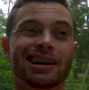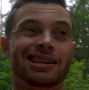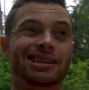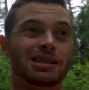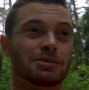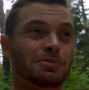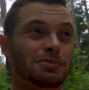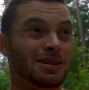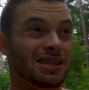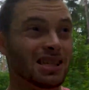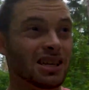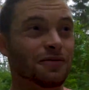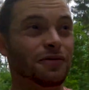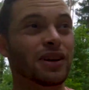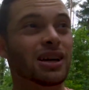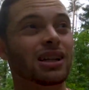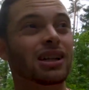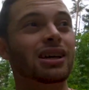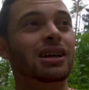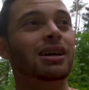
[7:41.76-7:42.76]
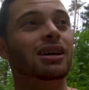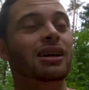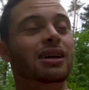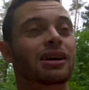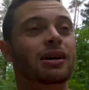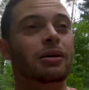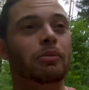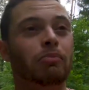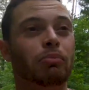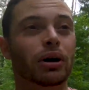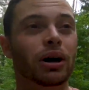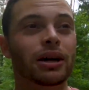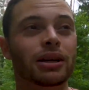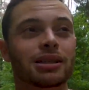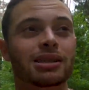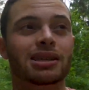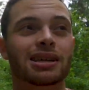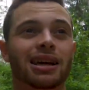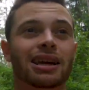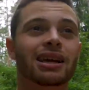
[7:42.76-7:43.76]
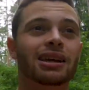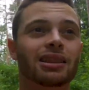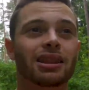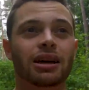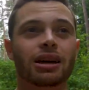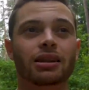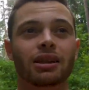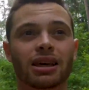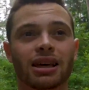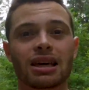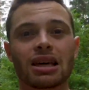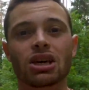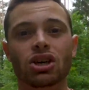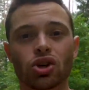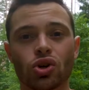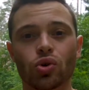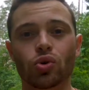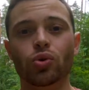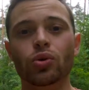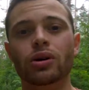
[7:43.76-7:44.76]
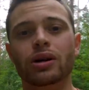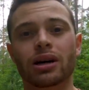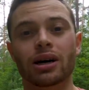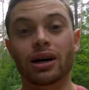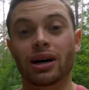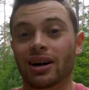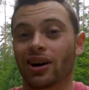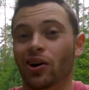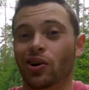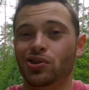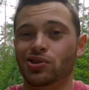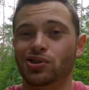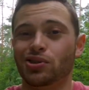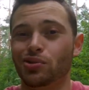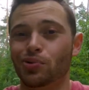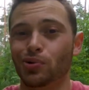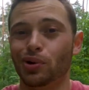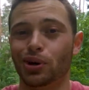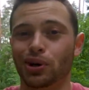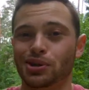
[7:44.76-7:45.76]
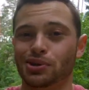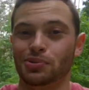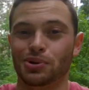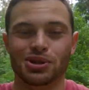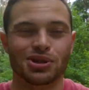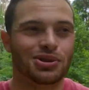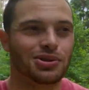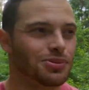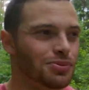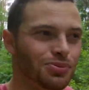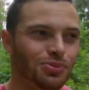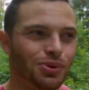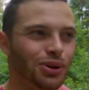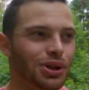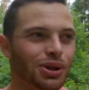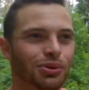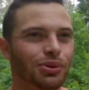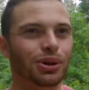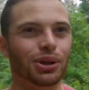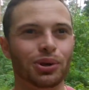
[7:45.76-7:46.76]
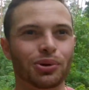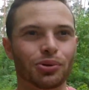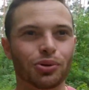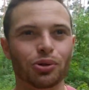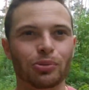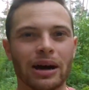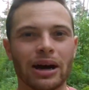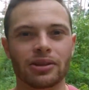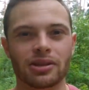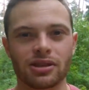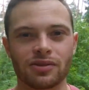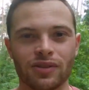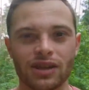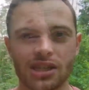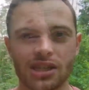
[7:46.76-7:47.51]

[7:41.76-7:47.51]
specifically, but anything in the EU also works, which is really, really cool about this